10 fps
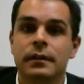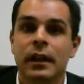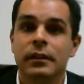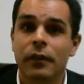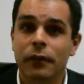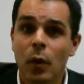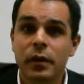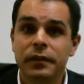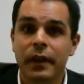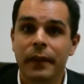to
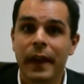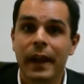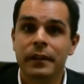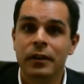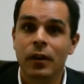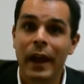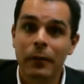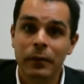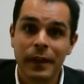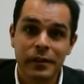focus on that. That
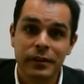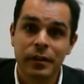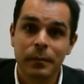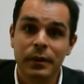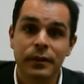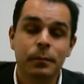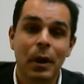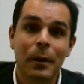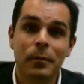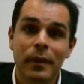relationship is
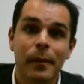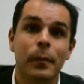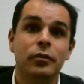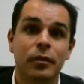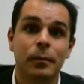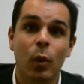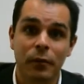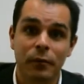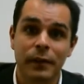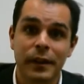probably the most
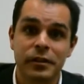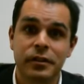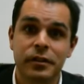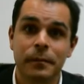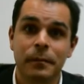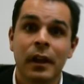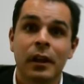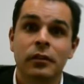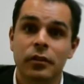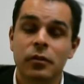important relationship.
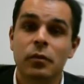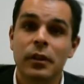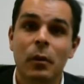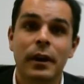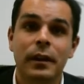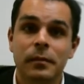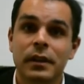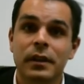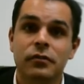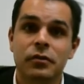So you really want it to be
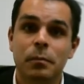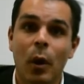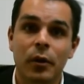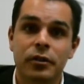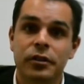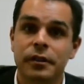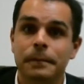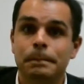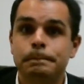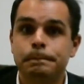a true partnership.
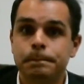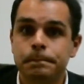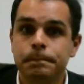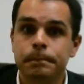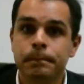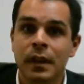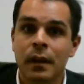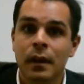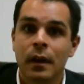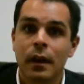
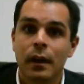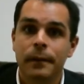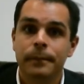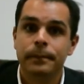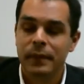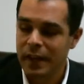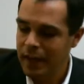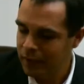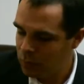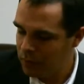The
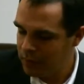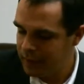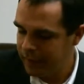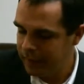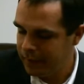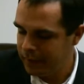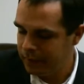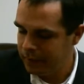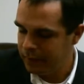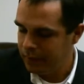next one
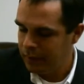is